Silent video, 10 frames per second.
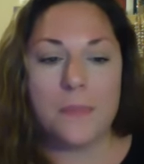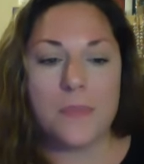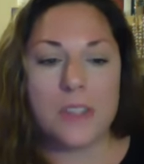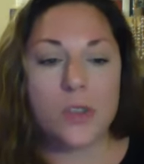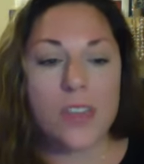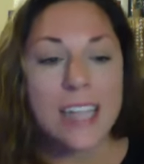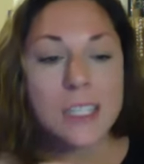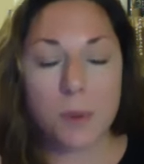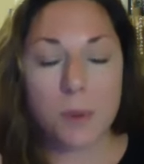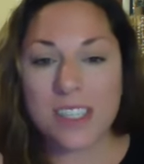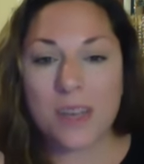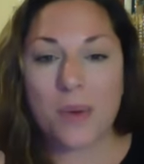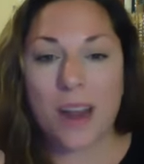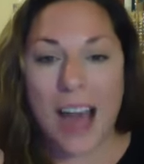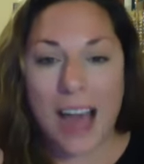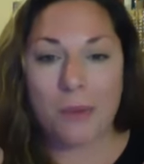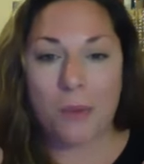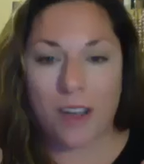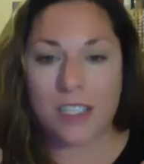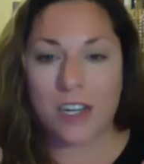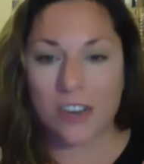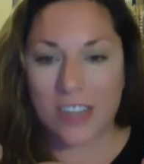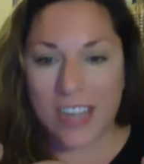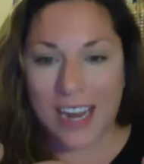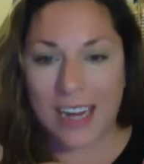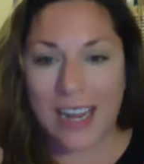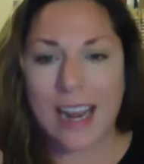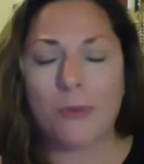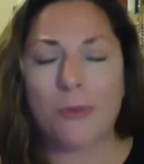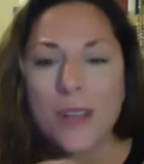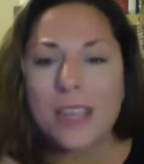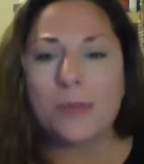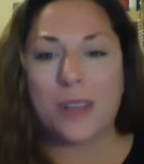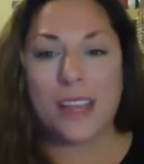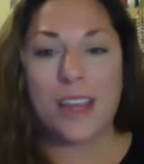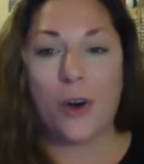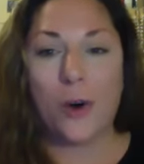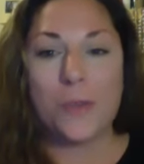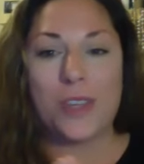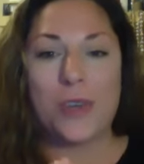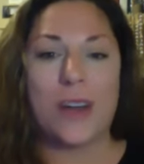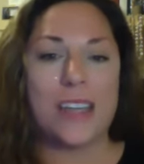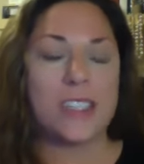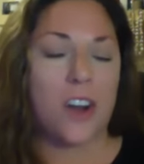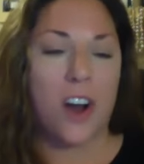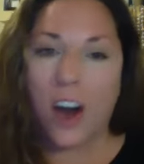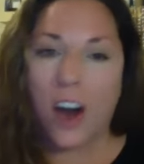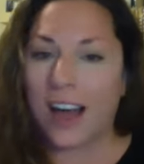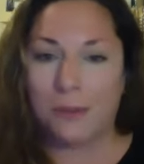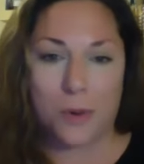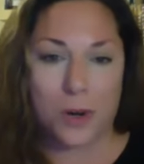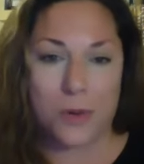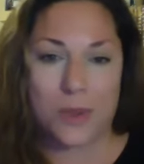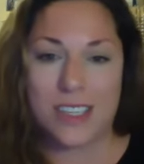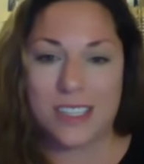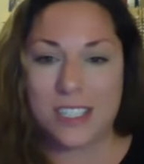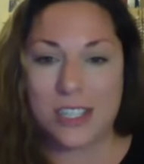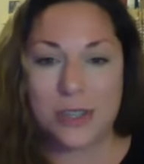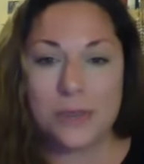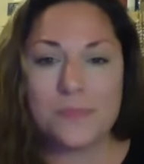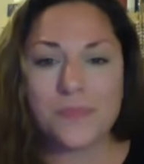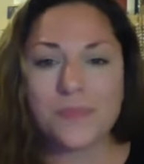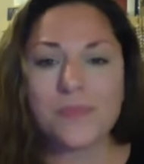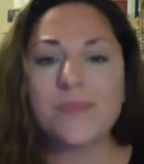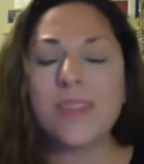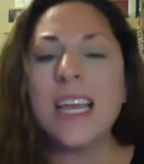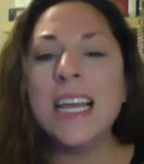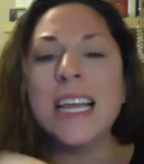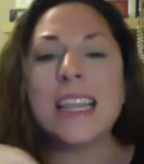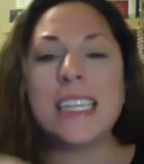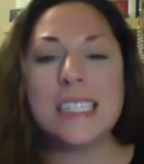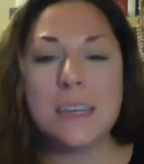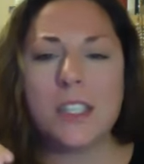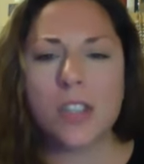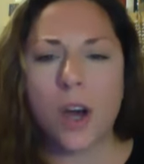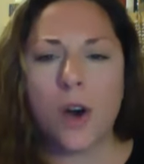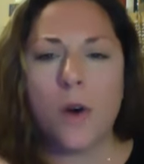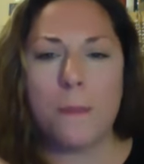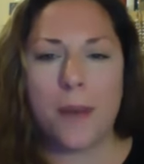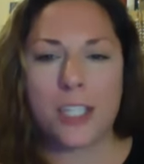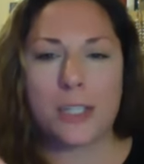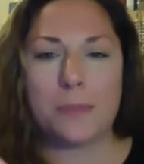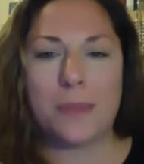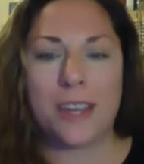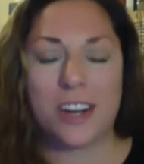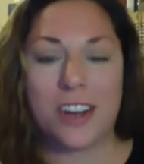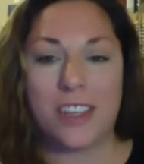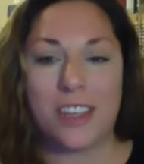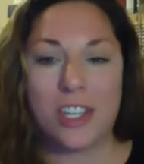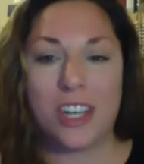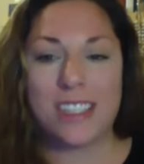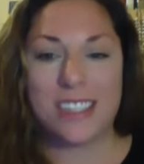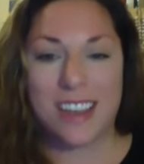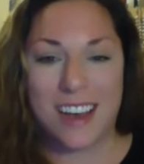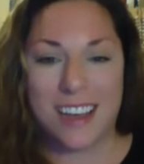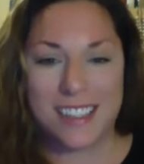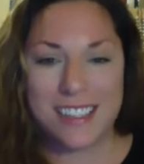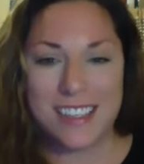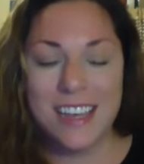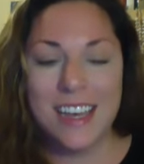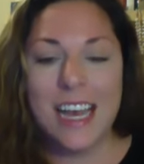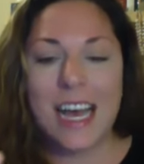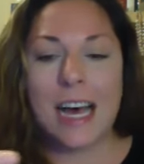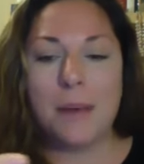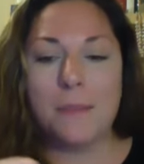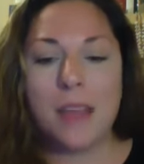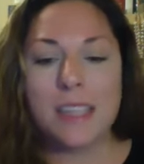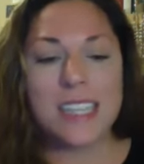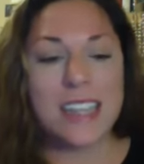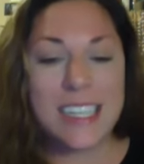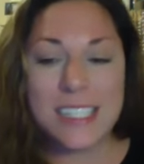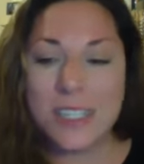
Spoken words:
So that's personally what I want to create. And I really, really hope that you guys are all on board with this too. This can be so much bigger than just us. Celeste